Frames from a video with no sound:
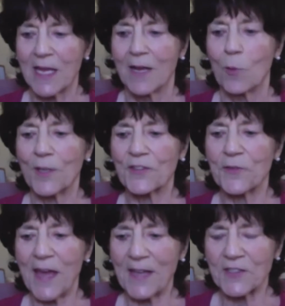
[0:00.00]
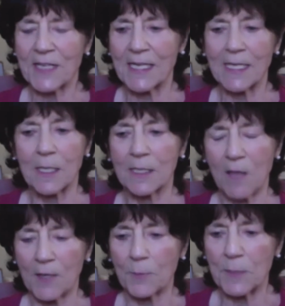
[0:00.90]
What's fascinating, and a
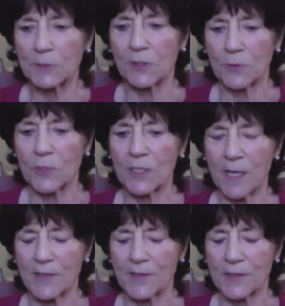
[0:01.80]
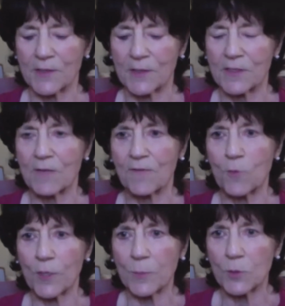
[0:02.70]
lot of people don't realize this, is the
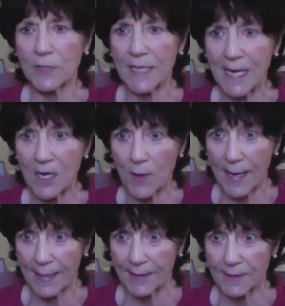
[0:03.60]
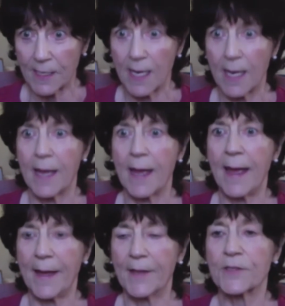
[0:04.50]
Affordable Care Act
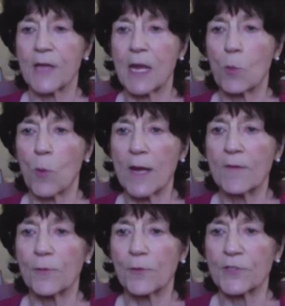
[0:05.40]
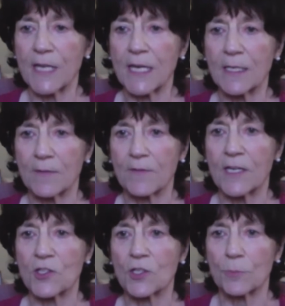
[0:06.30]
has a waiver for state
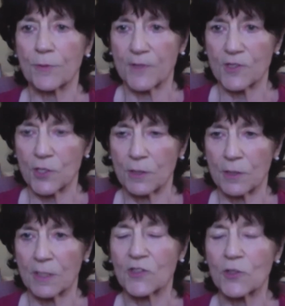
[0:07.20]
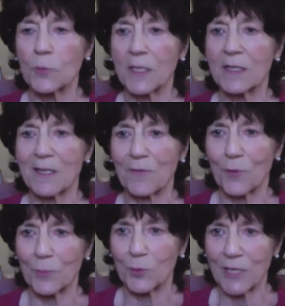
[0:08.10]
innovation provision, assuming the
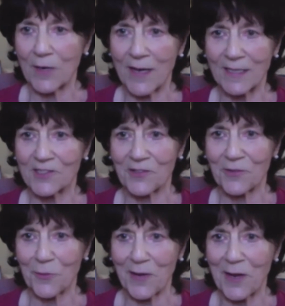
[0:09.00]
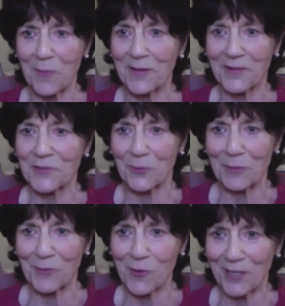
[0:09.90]
Affordable Care Act isn't thrown out by the
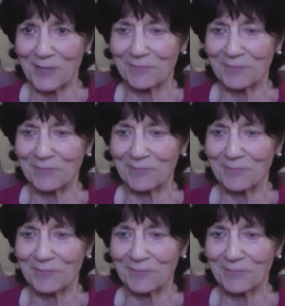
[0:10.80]
Supreme Court.